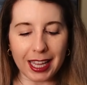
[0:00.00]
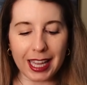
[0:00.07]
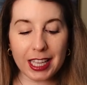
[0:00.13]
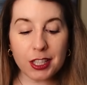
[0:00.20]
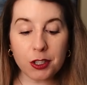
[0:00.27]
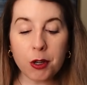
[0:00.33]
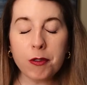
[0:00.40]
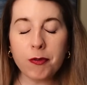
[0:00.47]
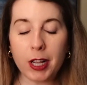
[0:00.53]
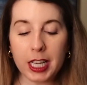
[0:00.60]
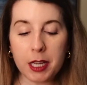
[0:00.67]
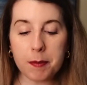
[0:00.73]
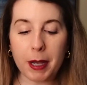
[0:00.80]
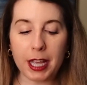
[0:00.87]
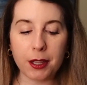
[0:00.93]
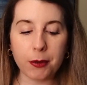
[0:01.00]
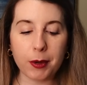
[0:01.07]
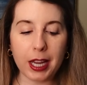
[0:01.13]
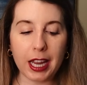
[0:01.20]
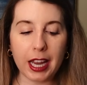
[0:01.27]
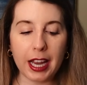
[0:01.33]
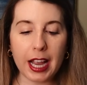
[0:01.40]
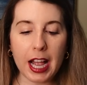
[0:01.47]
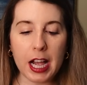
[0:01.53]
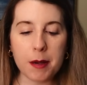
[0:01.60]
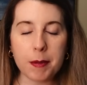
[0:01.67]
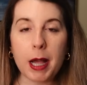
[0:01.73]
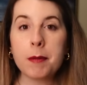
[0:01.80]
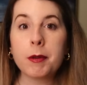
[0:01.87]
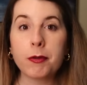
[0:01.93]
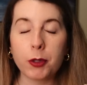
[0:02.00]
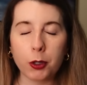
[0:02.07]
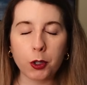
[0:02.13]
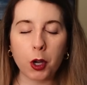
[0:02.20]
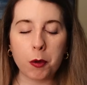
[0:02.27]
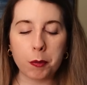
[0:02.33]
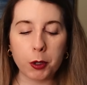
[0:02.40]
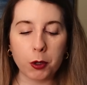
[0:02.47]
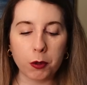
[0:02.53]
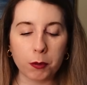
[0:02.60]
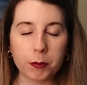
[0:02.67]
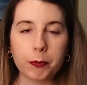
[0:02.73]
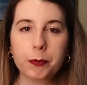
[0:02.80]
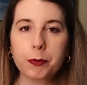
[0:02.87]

It's so funny, by the way, I'm a Virgo moon.